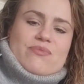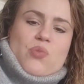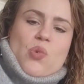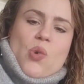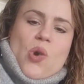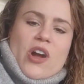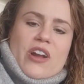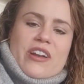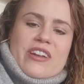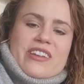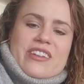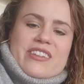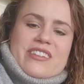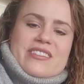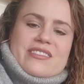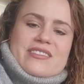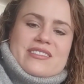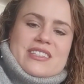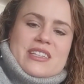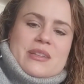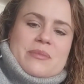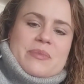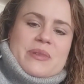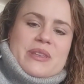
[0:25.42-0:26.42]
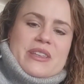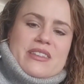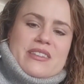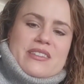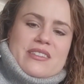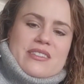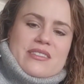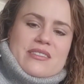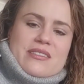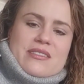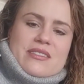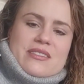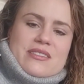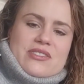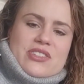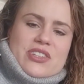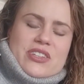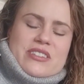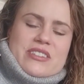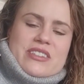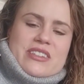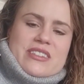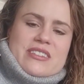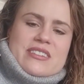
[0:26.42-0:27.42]
wanted to be
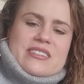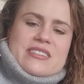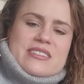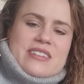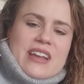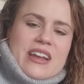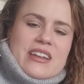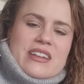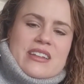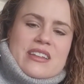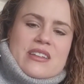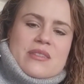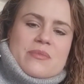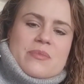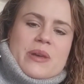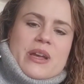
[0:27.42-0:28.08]
just excited,